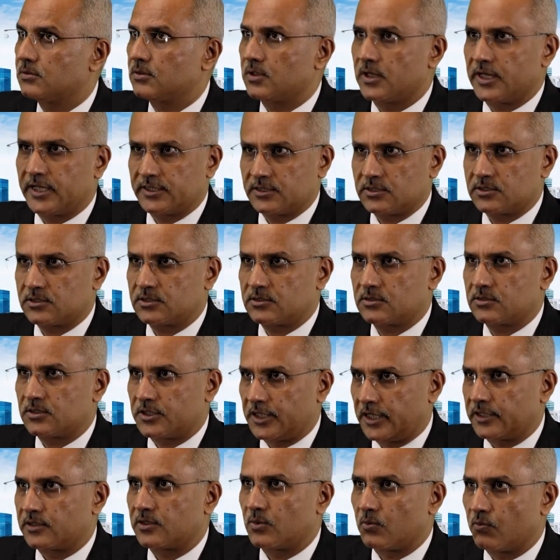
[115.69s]
Let's
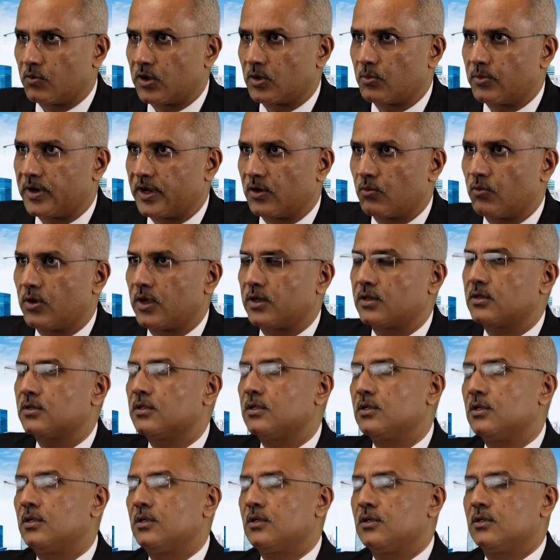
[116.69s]
take them one by one.
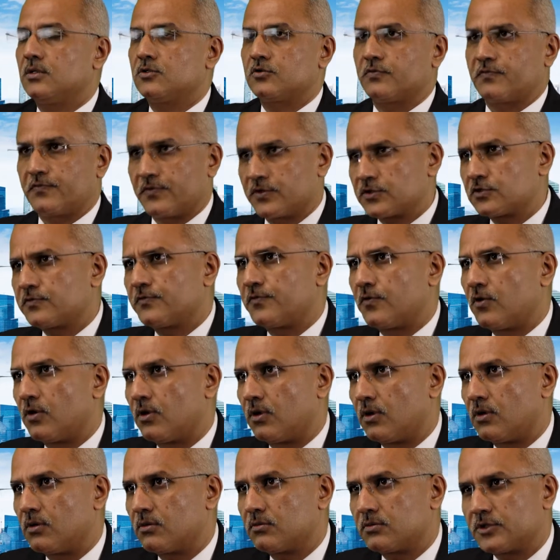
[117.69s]
So first of
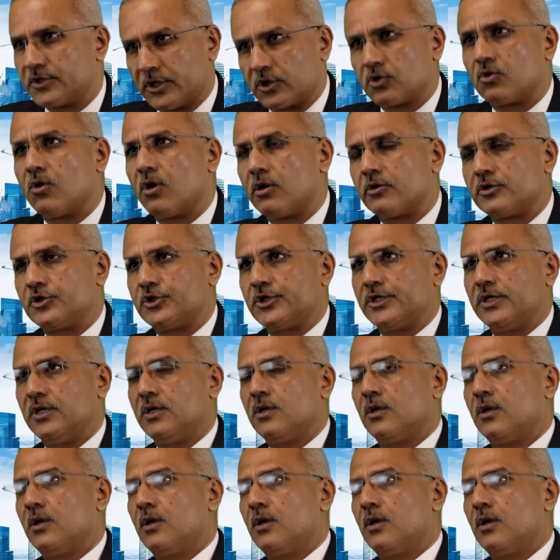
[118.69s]
all, technology.